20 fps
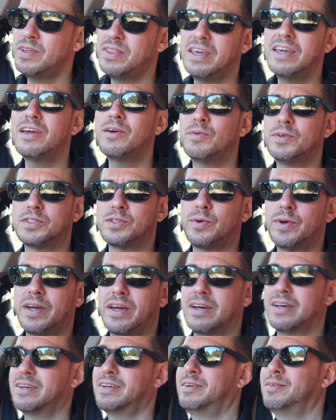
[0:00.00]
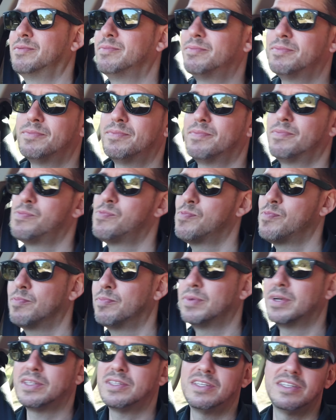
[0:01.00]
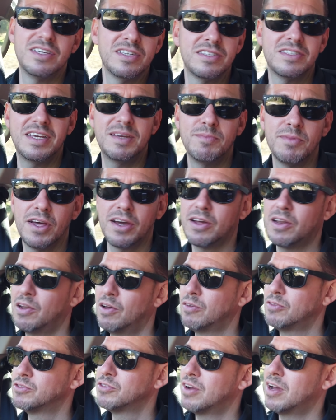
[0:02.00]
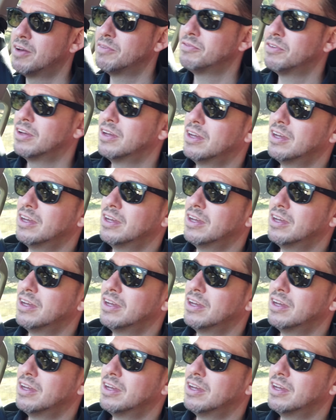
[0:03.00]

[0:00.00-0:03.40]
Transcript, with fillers: We think it was quicker, but it just seemed like a long drive.